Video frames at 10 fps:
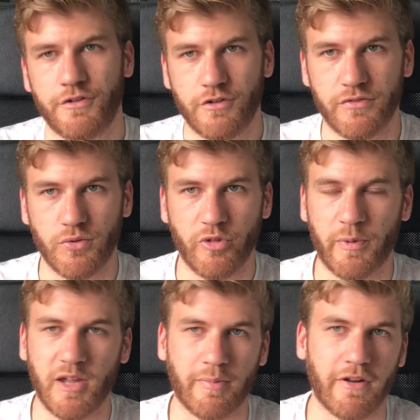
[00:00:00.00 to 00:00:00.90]
of all the
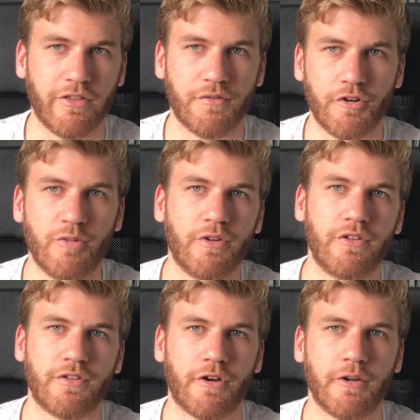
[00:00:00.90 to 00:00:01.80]
people in the room at the
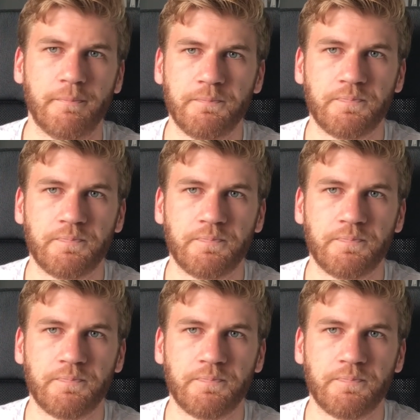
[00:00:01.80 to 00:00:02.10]
time.